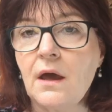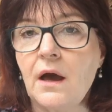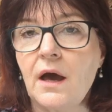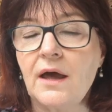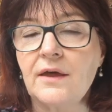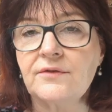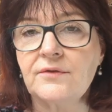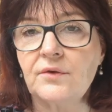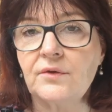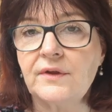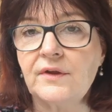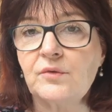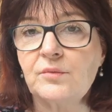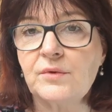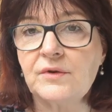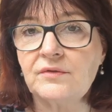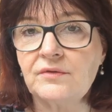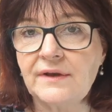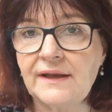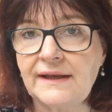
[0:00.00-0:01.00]
I thought it would
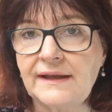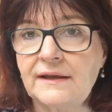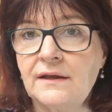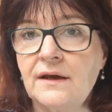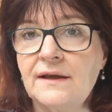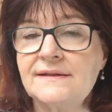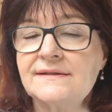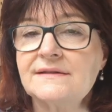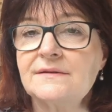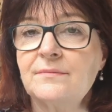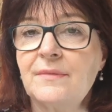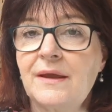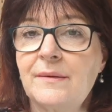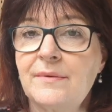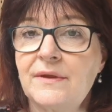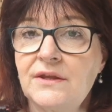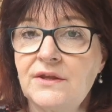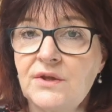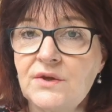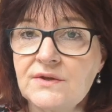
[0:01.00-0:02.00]
be really nice to
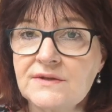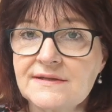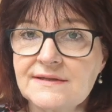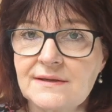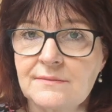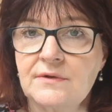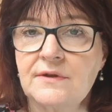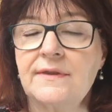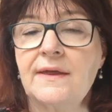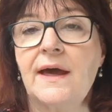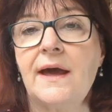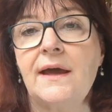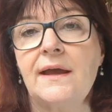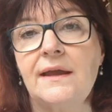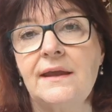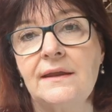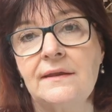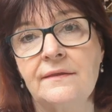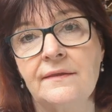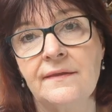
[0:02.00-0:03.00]
maybe use some of that
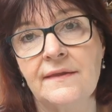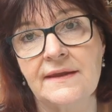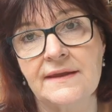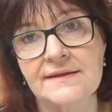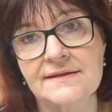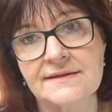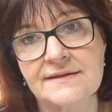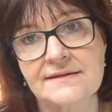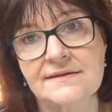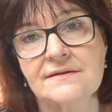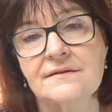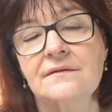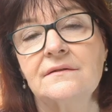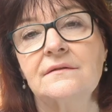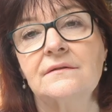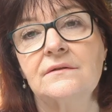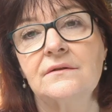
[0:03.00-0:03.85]
in this